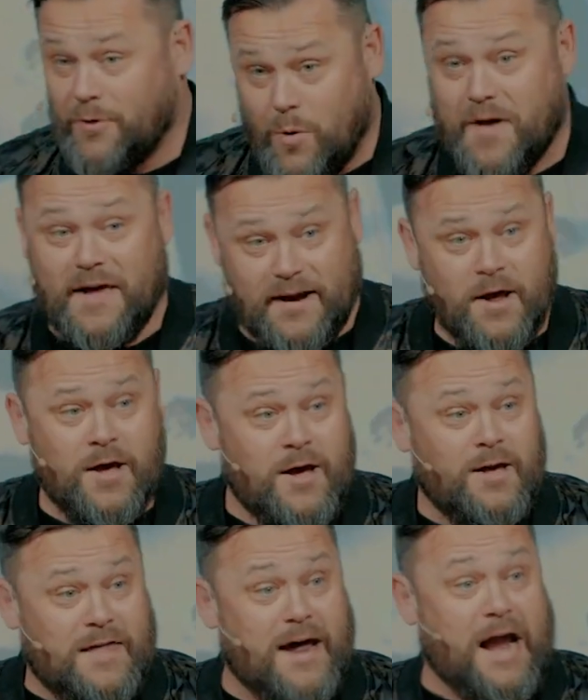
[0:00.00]
The one that
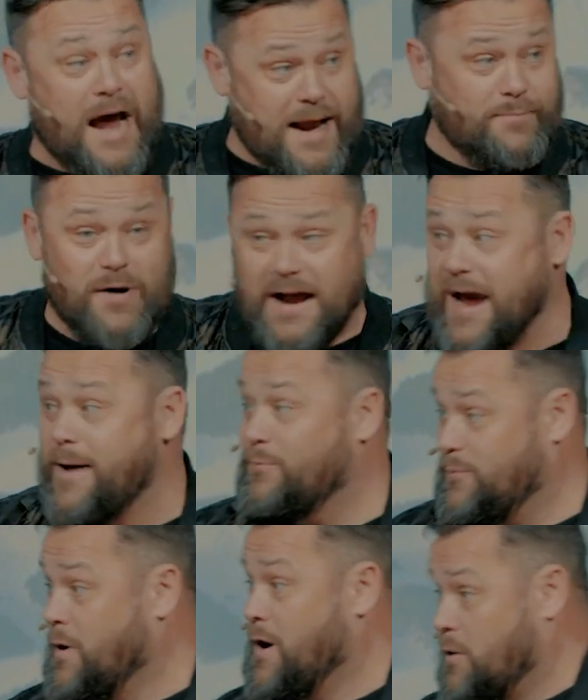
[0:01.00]

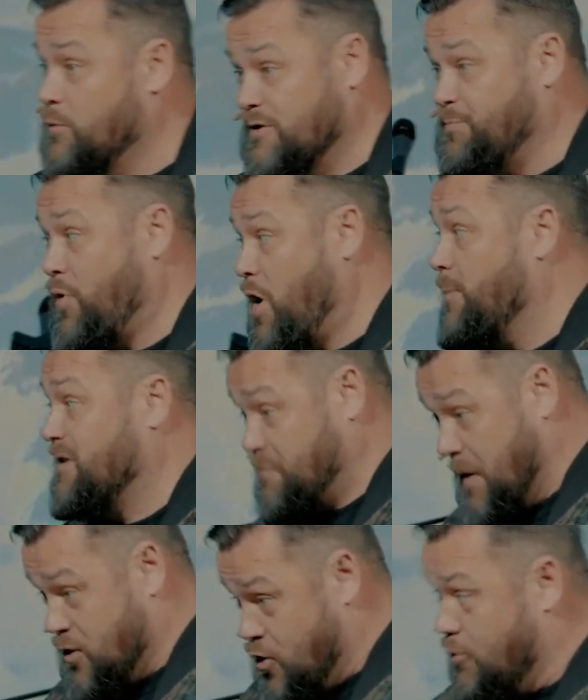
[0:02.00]
Abraham was
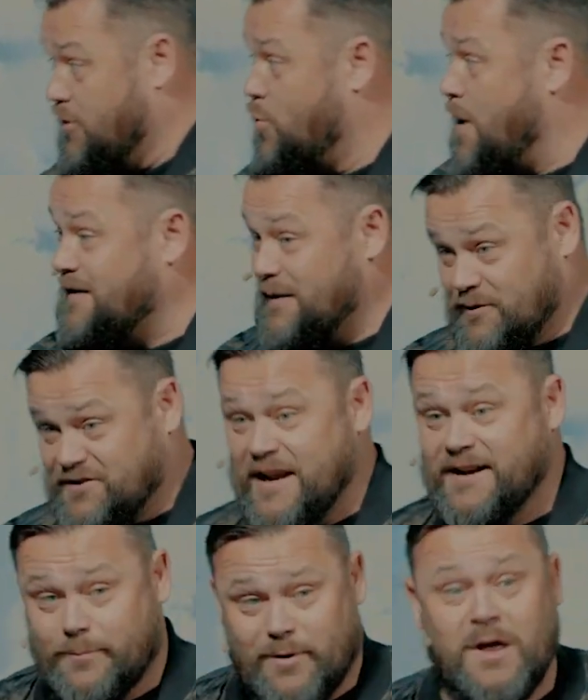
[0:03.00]
promised, but you were the one that was
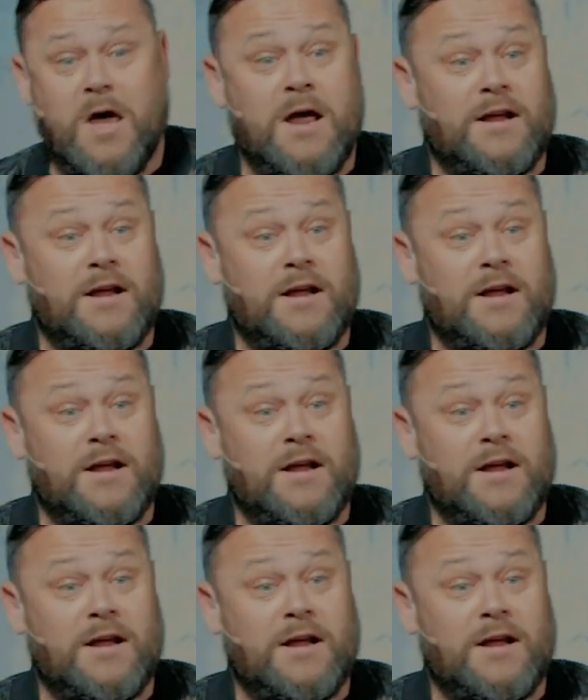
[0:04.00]
sent to bring...